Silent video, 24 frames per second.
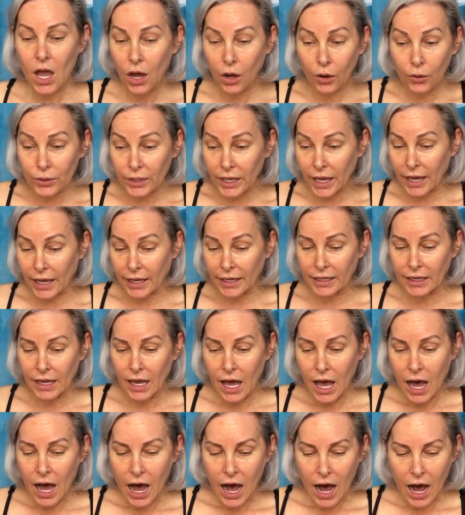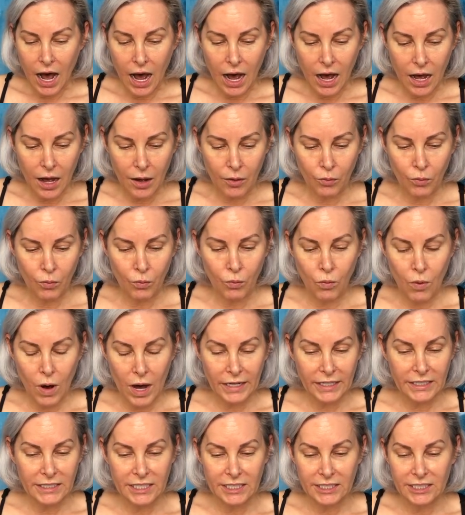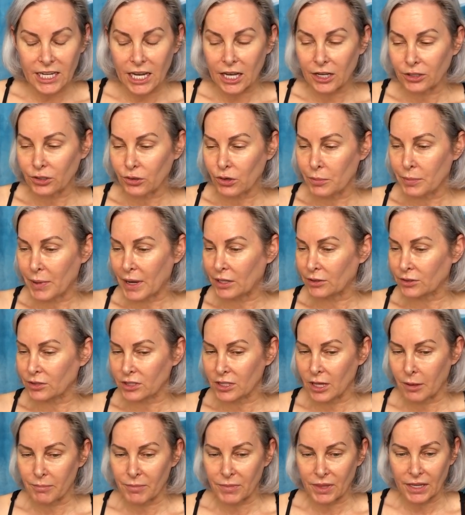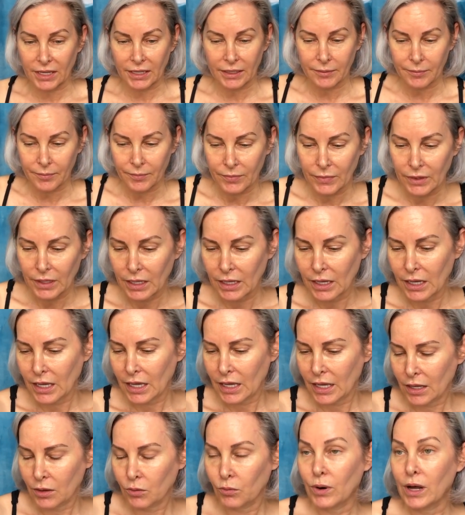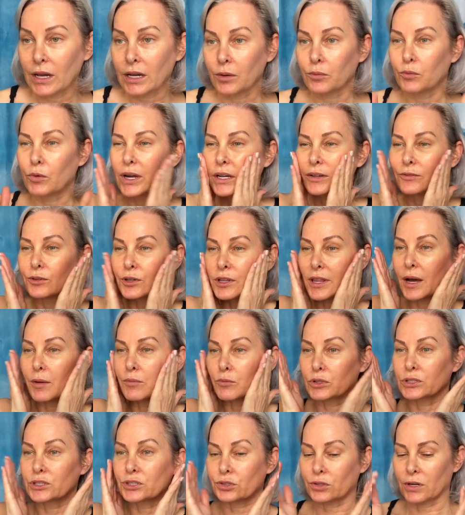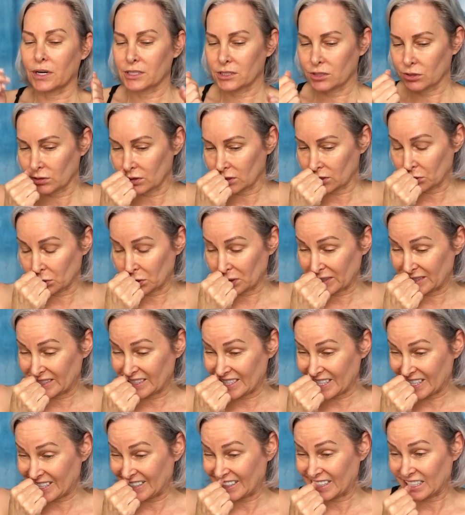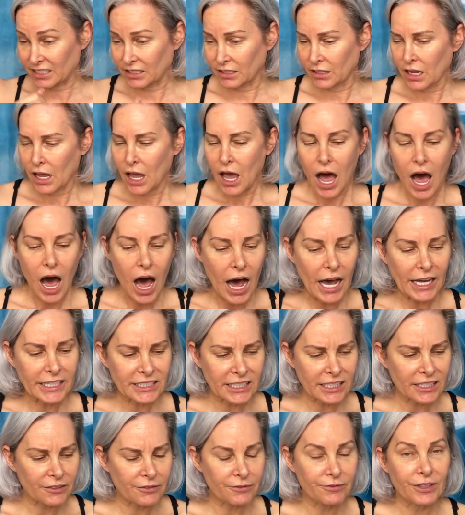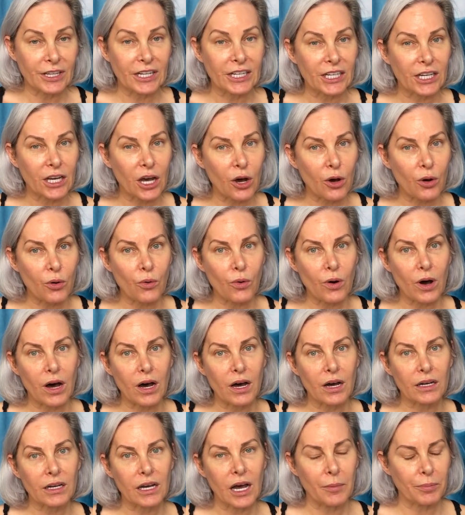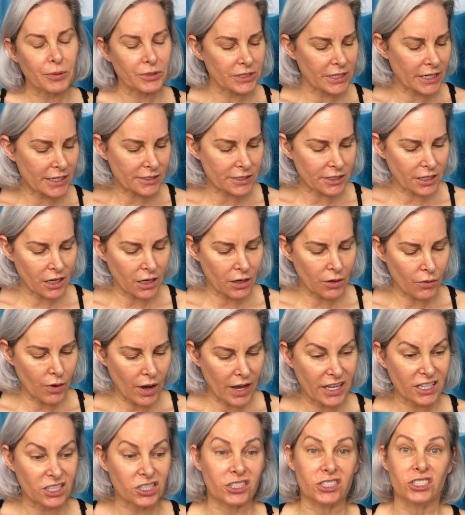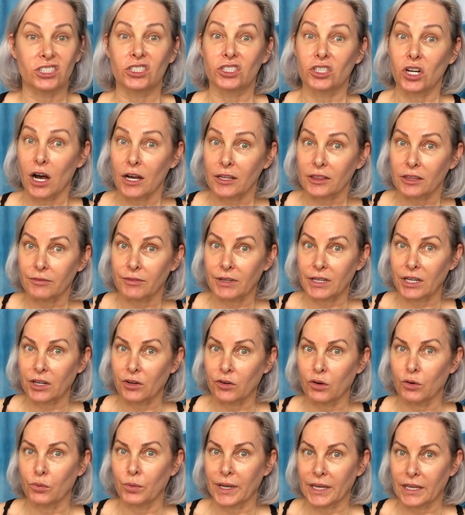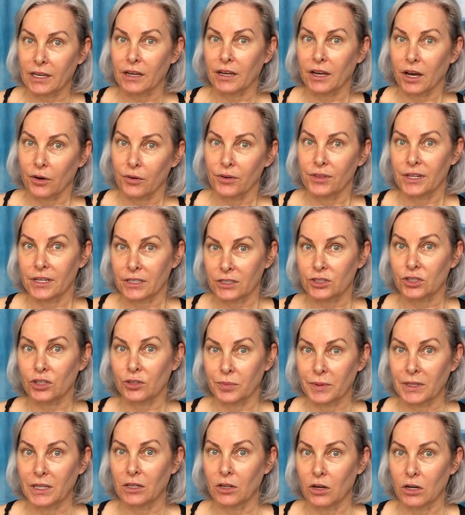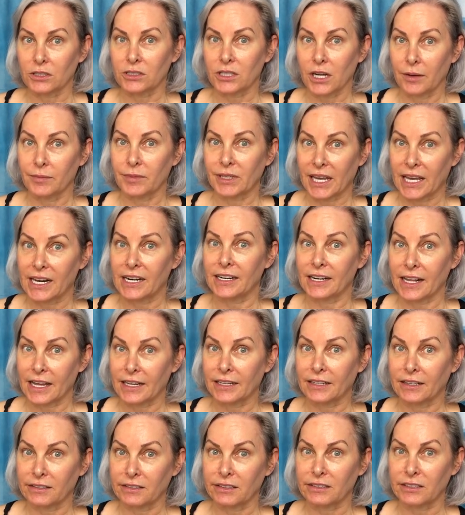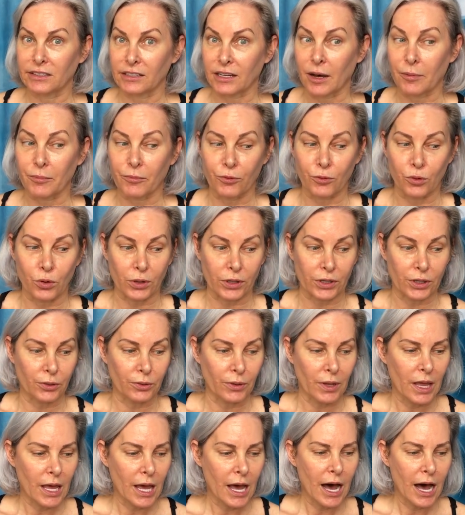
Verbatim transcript: Okay, uh, wanted to tell you about something while I'm waiting for that moisturizer to sort of set in. I did a video a couple days ago. I actually shot the video a week ago, and then it took me a long time to get it edited and up for you.